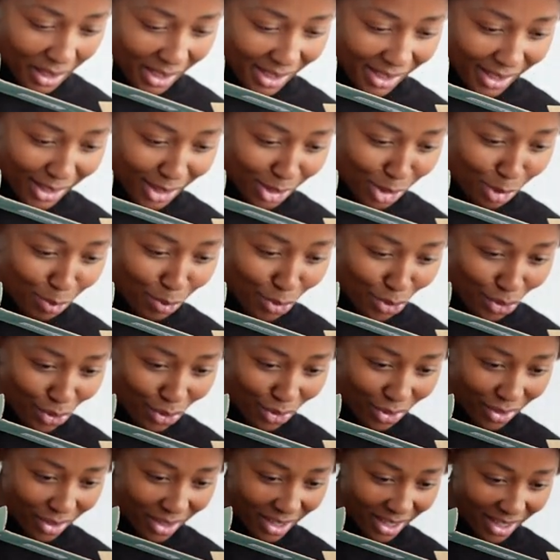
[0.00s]
mixing
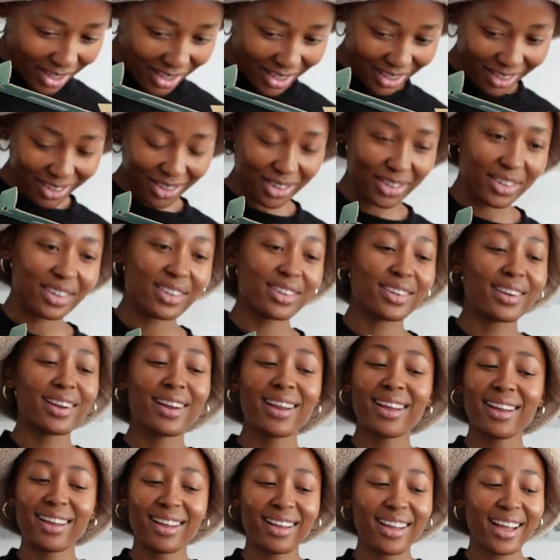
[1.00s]
spoon.
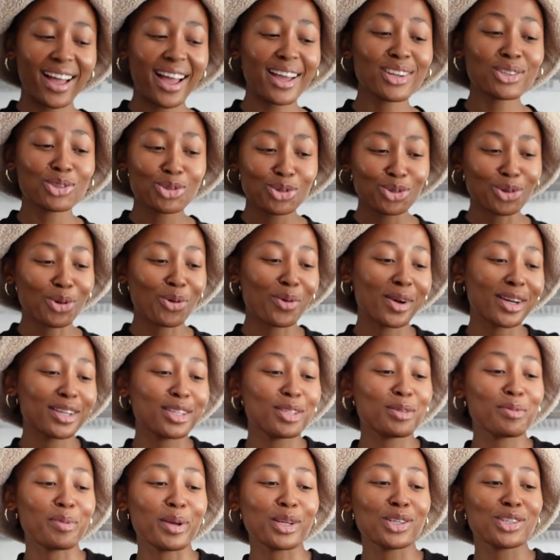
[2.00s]
I do know what
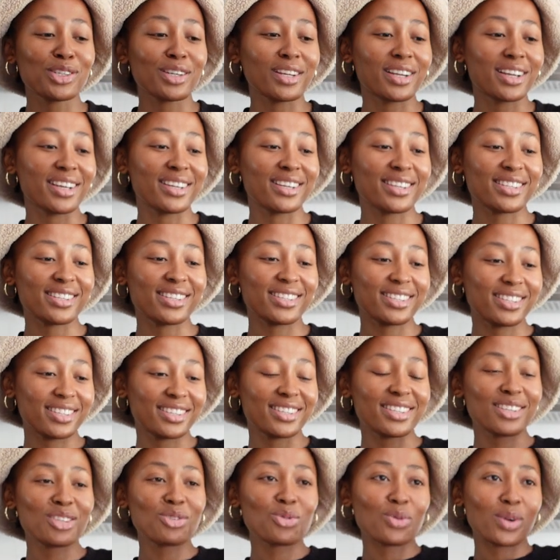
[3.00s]
a spatula is.
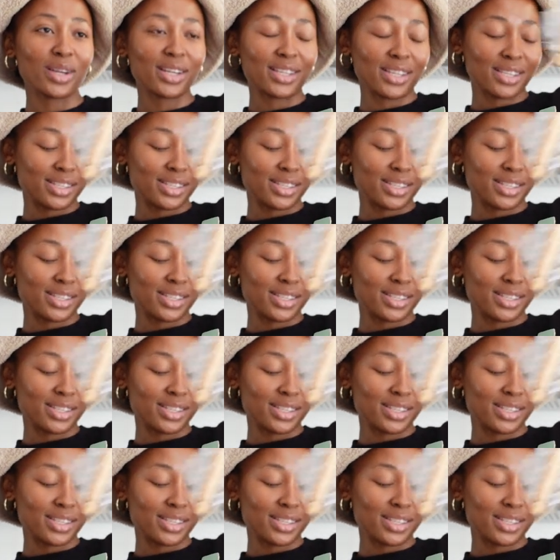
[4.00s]
This one